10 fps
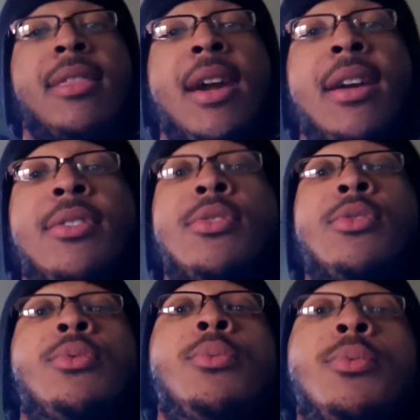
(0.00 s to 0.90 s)

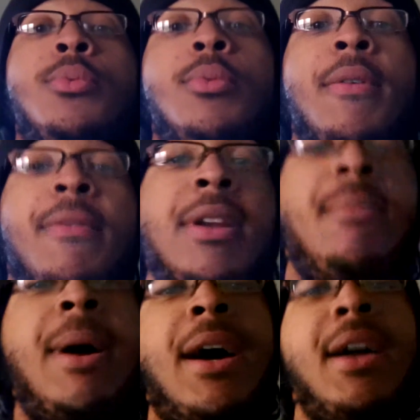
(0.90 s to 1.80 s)
thanks to a friend
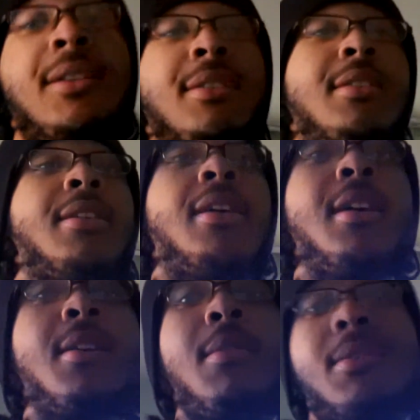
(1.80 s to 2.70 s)
of mine,
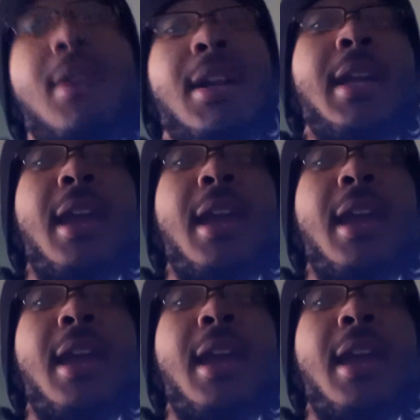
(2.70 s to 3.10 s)
Gun